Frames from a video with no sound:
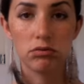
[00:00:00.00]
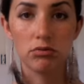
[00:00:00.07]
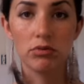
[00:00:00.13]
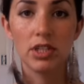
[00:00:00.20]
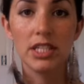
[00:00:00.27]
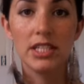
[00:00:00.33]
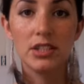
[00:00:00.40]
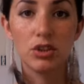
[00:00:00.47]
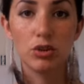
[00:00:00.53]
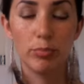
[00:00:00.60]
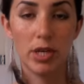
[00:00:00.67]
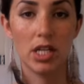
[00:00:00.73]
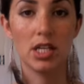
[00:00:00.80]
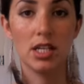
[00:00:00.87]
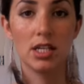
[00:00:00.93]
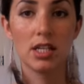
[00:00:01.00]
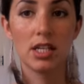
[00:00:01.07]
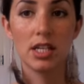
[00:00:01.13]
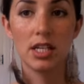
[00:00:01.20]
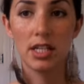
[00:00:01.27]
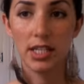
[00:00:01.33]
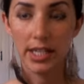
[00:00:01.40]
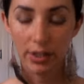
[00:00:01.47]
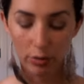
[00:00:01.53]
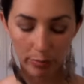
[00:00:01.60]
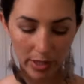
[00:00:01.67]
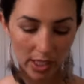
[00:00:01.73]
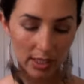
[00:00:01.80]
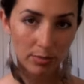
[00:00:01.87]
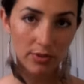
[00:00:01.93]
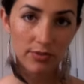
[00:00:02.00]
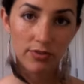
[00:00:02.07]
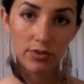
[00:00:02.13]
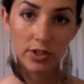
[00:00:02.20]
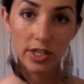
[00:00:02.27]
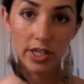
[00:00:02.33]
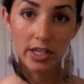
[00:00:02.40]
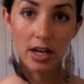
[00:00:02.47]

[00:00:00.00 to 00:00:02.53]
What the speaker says: Release your belly. Let your belly be free.